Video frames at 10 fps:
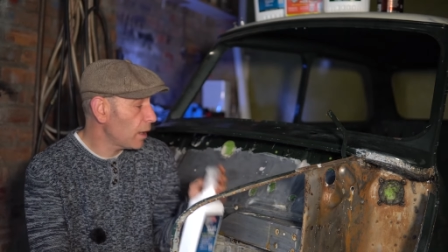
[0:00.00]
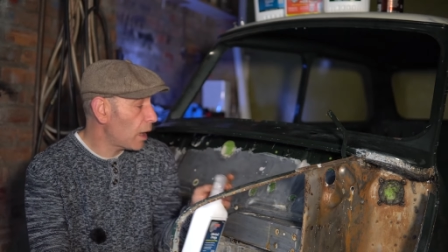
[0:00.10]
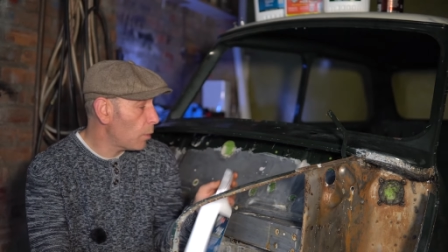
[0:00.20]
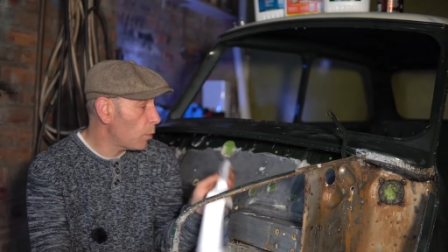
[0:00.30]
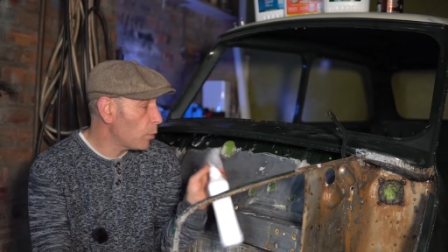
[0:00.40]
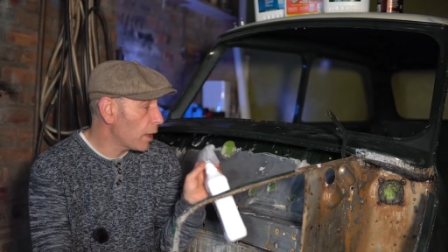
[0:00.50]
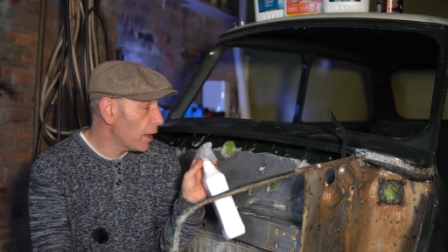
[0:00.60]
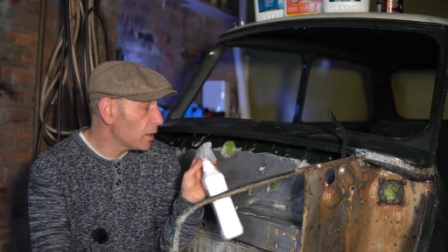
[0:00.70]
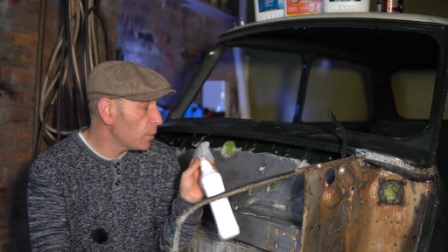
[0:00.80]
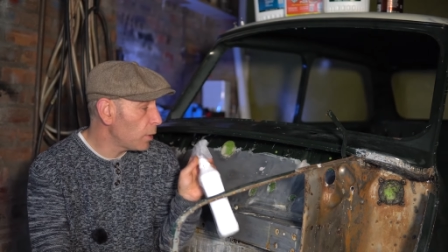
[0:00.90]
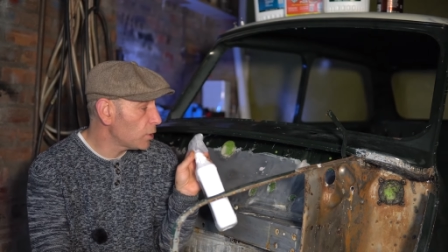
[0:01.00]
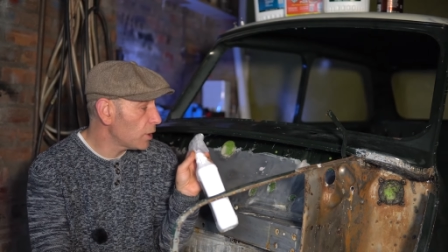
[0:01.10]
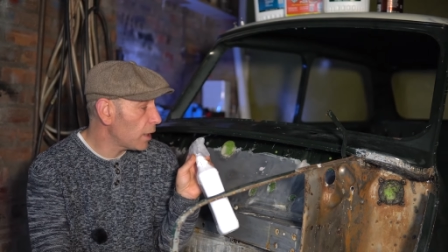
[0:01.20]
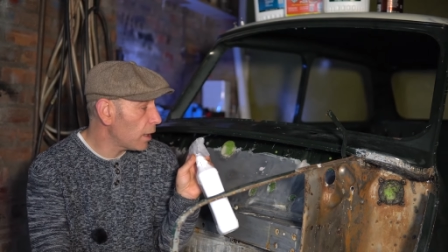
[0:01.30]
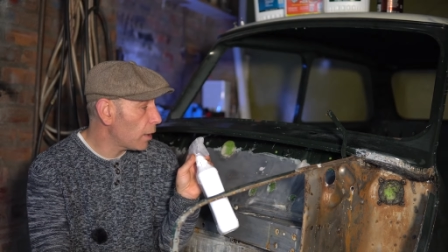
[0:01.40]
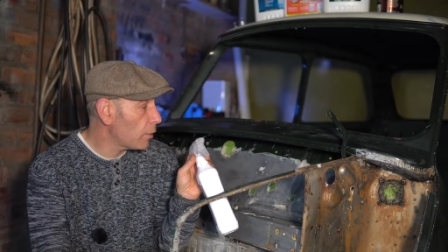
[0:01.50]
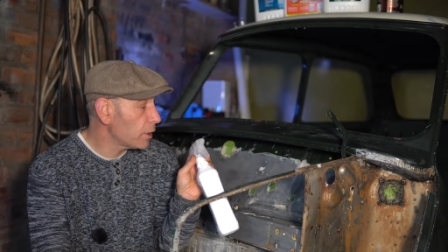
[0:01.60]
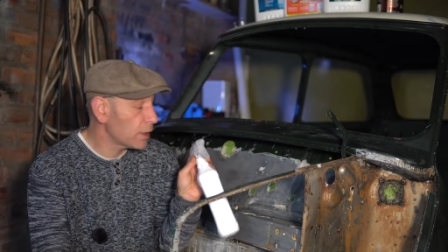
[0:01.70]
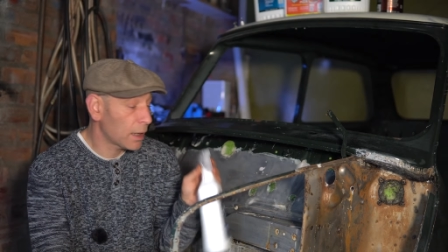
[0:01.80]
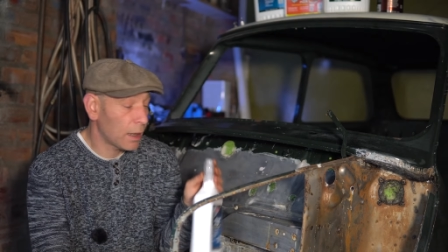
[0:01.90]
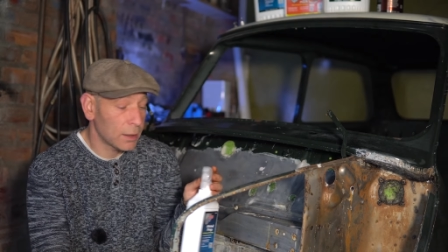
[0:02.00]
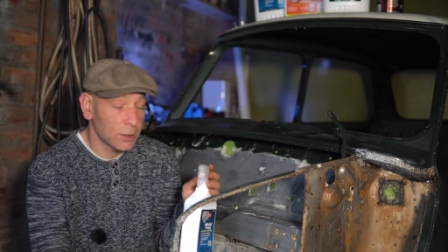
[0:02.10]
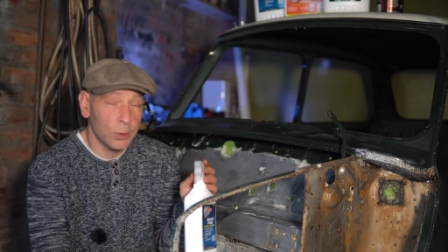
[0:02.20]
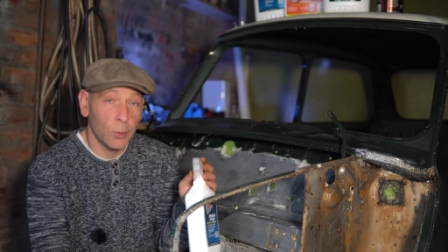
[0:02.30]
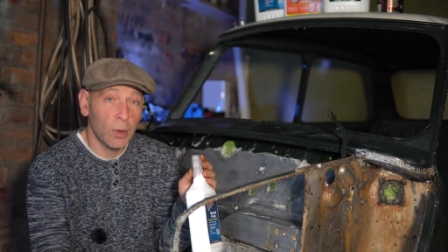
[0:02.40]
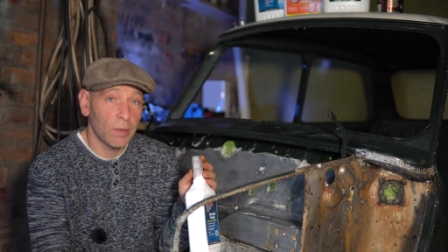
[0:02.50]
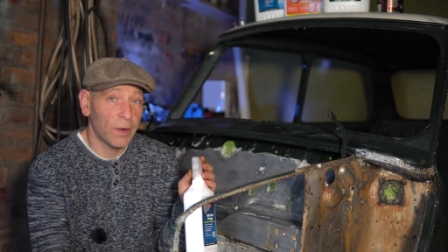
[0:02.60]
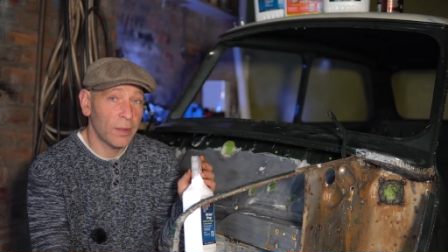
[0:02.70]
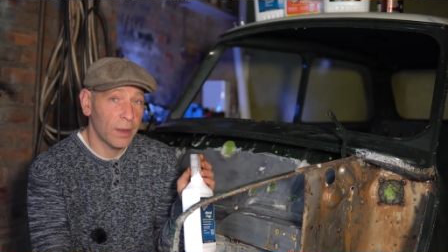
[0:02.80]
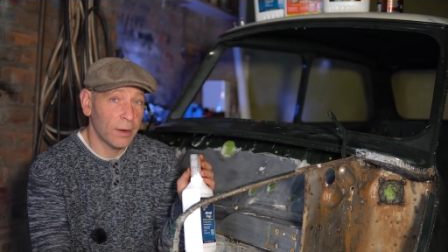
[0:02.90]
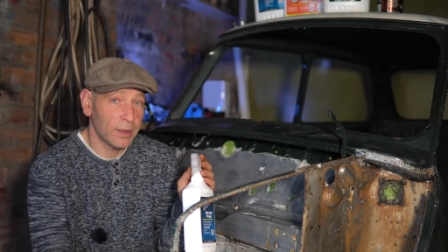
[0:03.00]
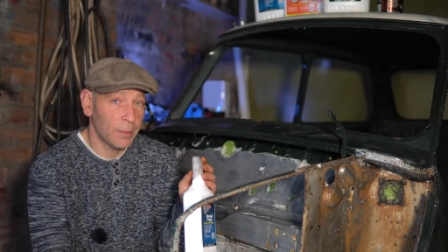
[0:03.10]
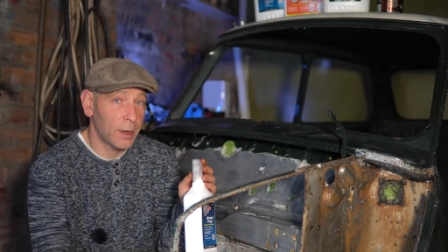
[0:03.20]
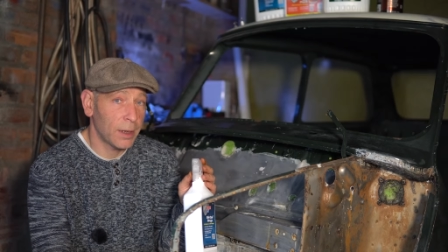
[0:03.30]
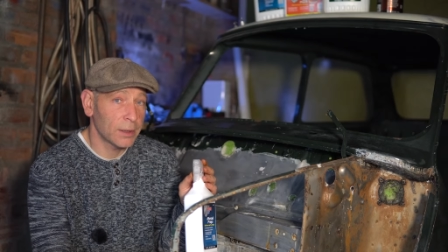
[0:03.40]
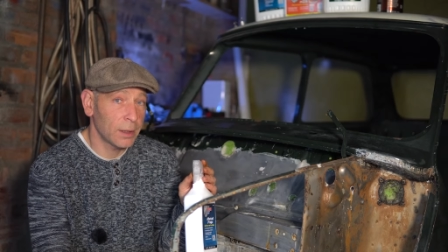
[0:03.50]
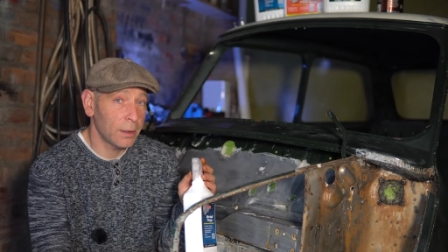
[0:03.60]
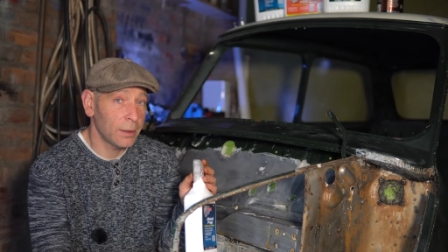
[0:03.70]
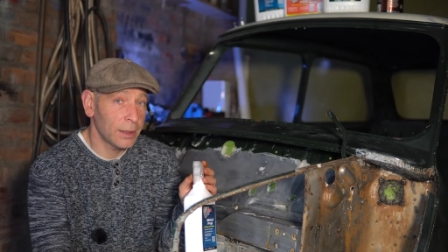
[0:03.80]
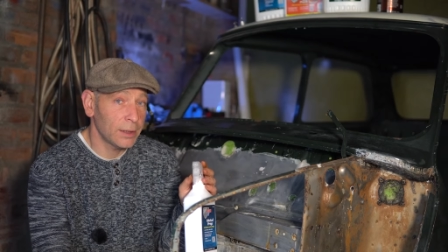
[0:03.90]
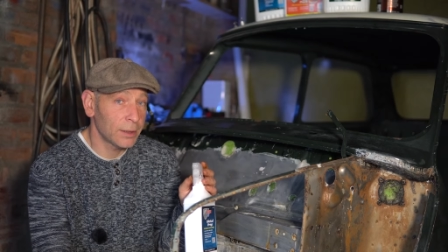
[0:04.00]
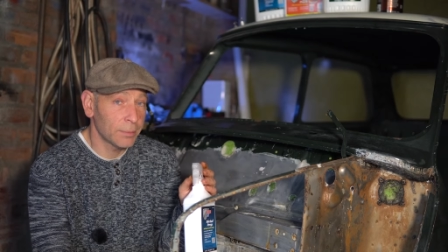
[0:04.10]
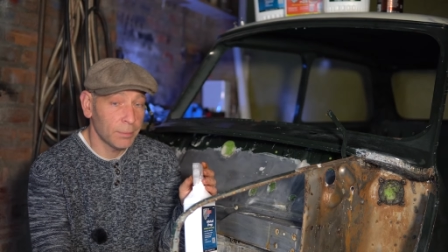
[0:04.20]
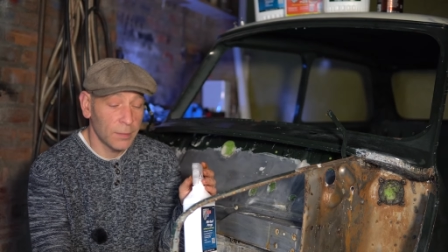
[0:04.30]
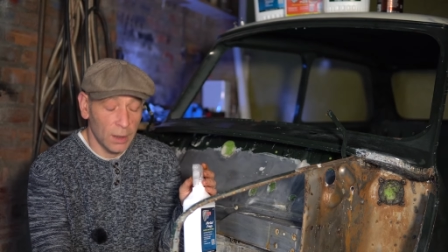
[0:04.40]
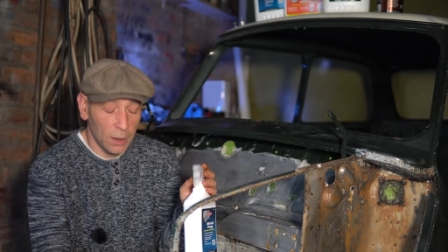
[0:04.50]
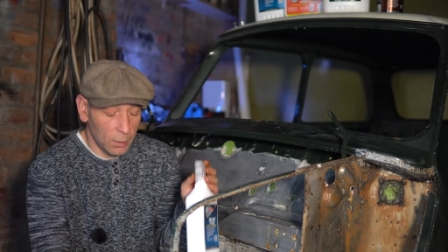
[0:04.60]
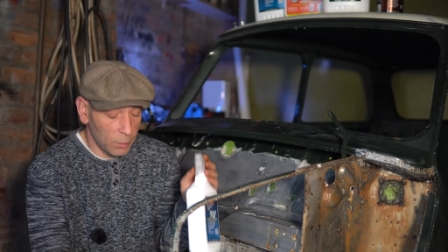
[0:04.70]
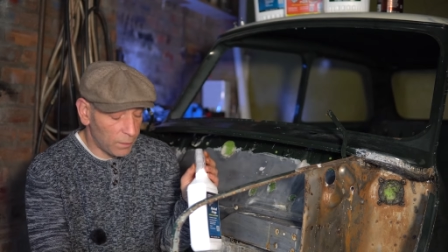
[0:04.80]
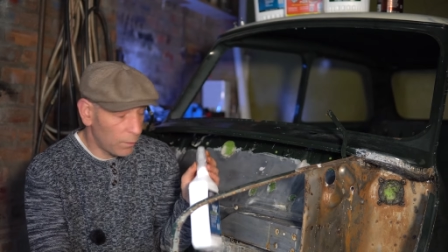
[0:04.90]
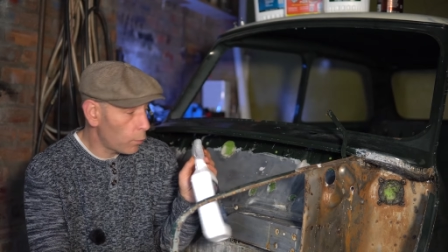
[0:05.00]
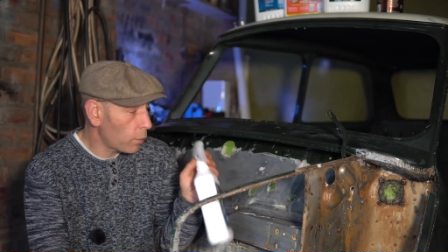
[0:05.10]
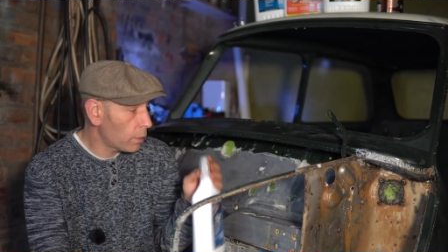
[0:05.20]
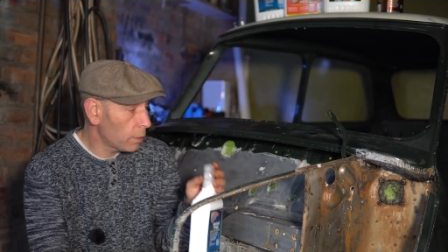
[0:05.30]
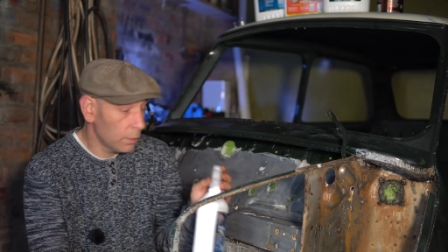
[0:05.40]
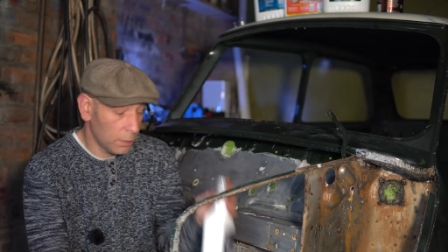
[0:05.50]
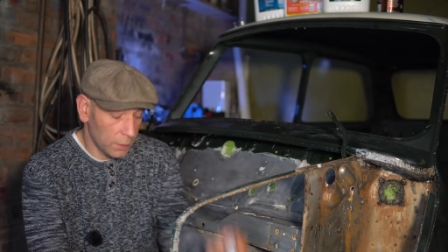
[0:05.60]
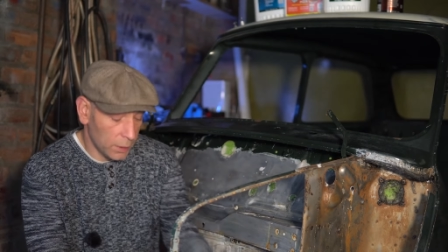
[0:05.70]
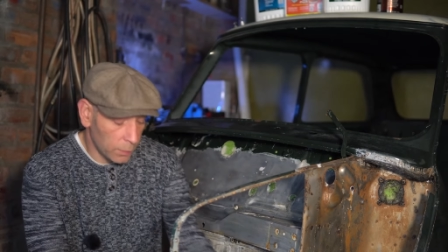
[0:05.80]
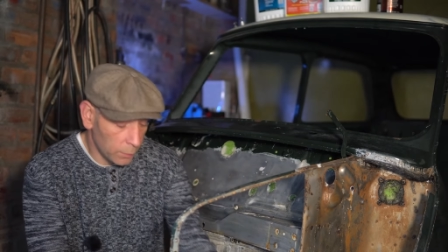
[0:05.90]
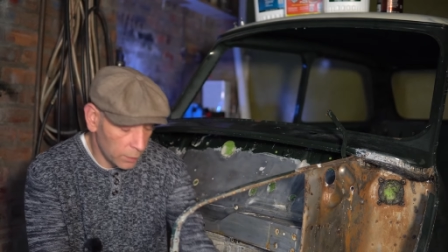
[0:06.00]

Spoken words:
I will get as much of that out as I can. Soak it for 30 minutes at least before, you know,